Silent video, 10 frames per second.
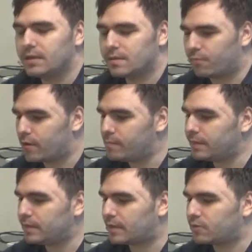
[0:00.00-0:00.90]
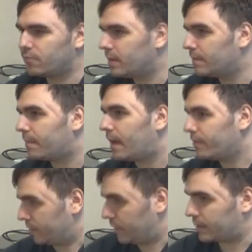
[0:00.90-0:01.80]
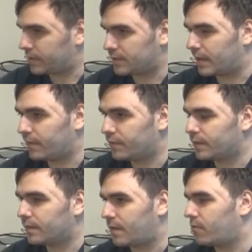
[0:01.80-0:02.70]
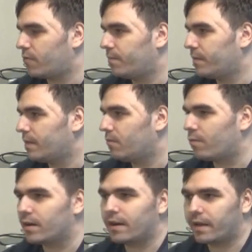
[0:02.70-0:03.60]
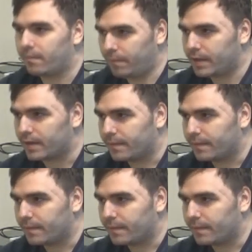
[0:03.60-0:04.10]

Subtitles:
The problem is that so many other doctors left that you're being worked like a pig.